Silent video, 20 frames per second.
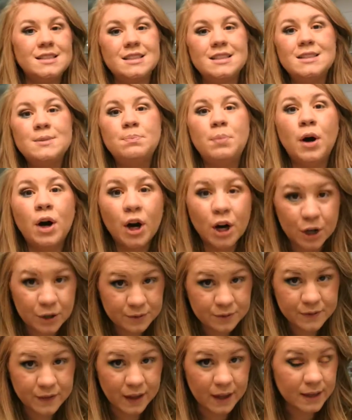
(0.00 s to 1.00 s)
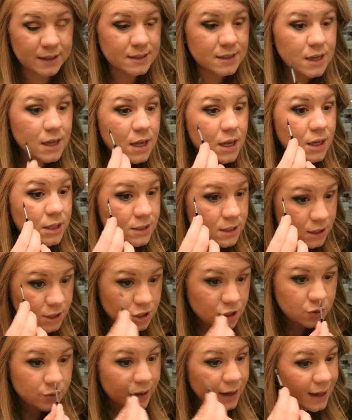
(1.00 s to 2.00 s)
is perfect to
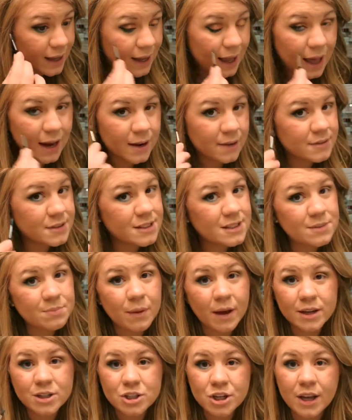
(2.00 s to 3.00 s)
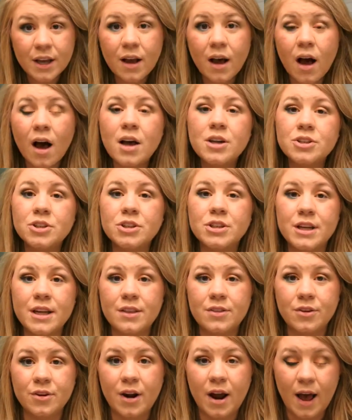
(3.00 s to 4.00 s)
do any kind of smudging
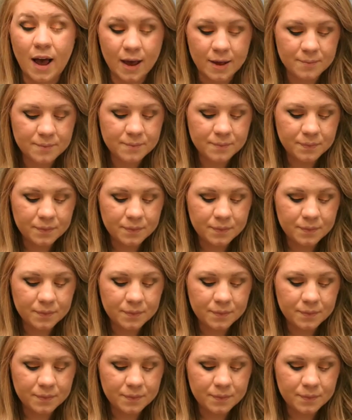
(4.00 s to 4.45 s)
underneath your eye.